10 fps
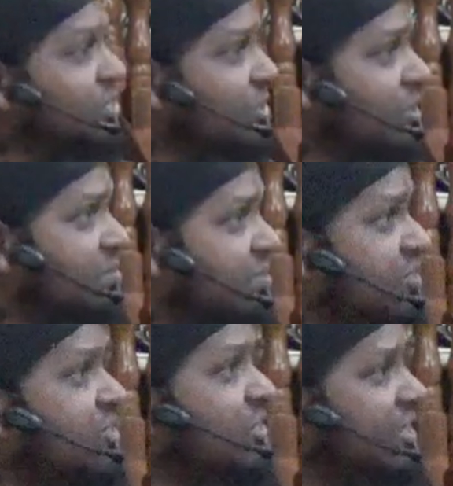
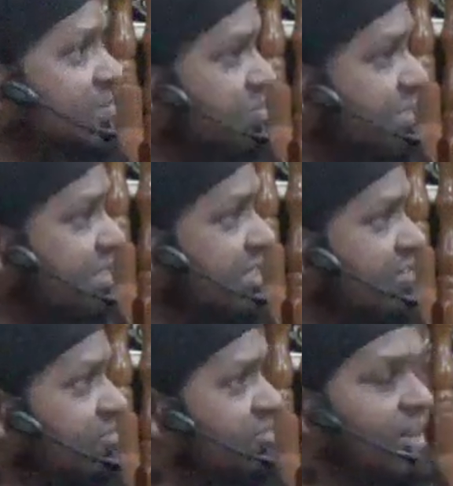job, to just
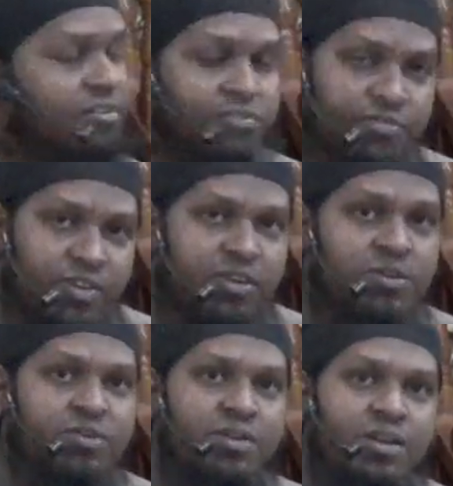believe and
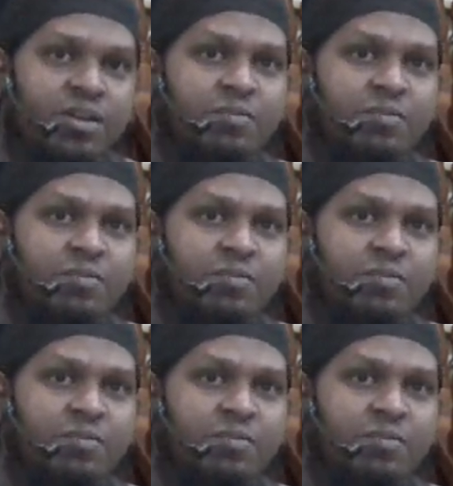follow